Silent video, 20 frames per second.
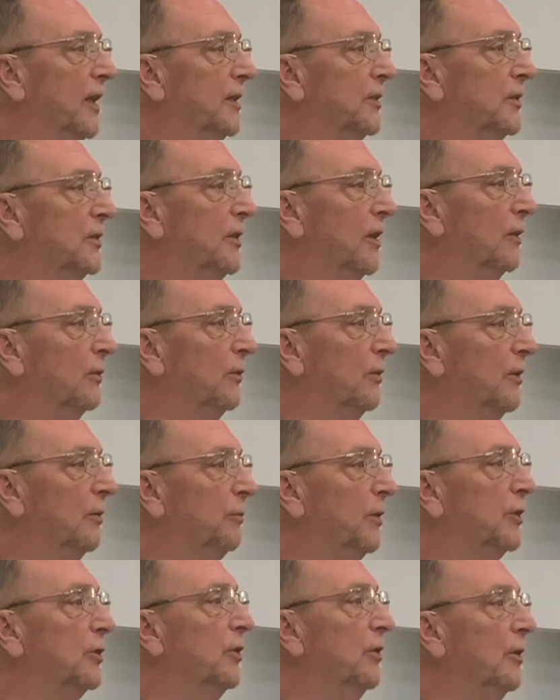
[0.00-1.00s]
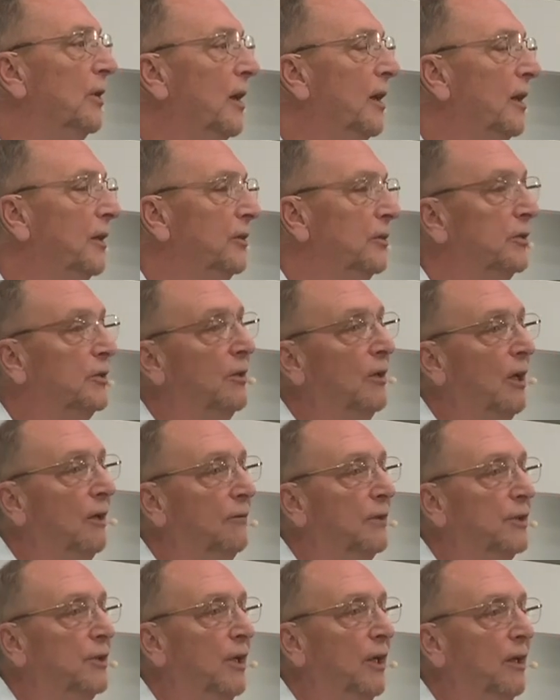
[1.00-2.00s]
he's stuck with it. But you're not, you still
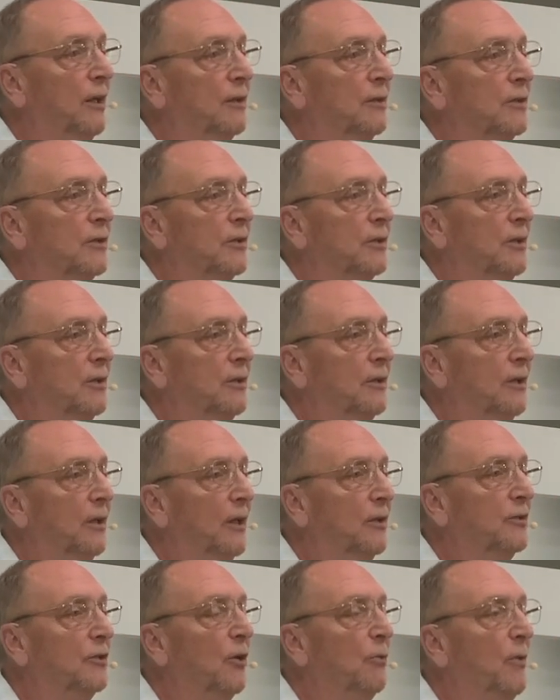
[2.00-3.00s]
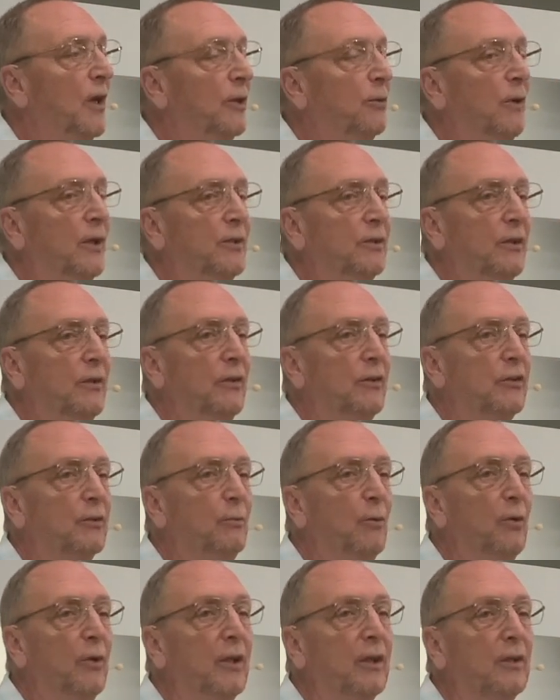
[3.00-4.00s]
have a chance. And so my question this
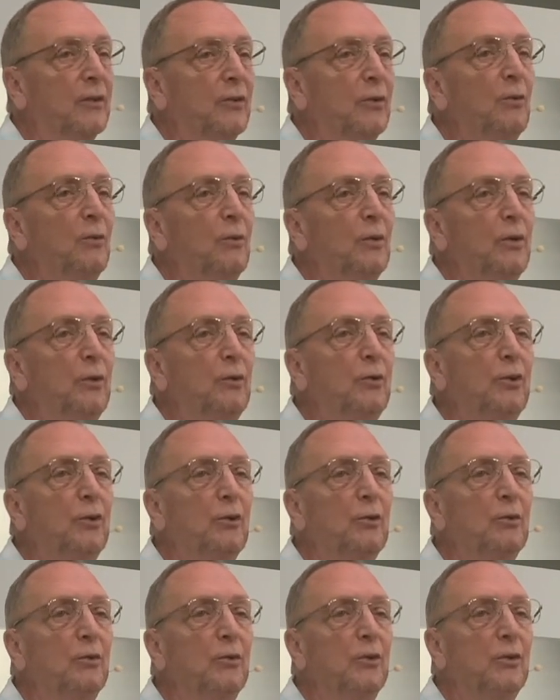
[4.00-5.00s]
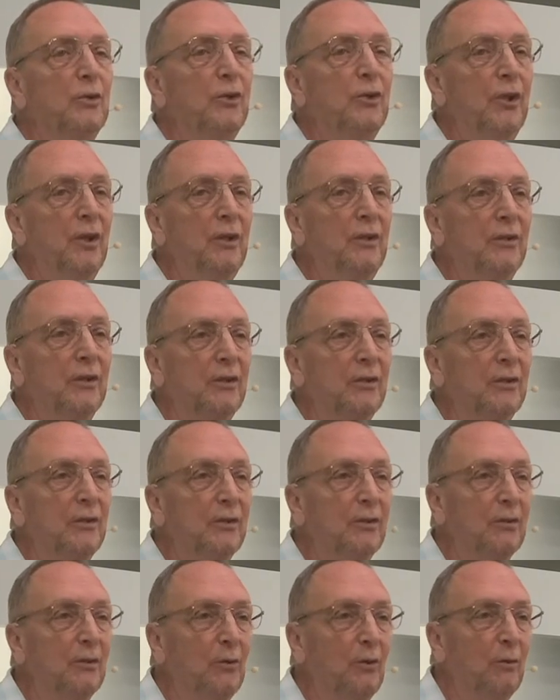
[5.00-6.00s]
morning is who will you choose,
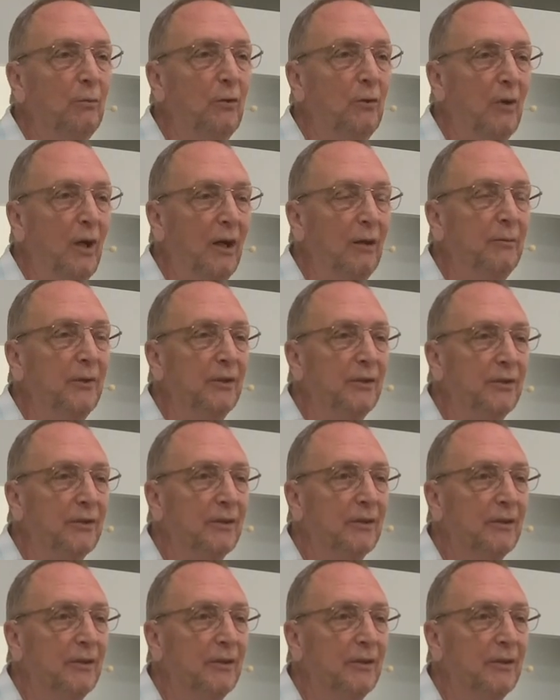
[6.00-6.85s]
Jesus or Barabbas?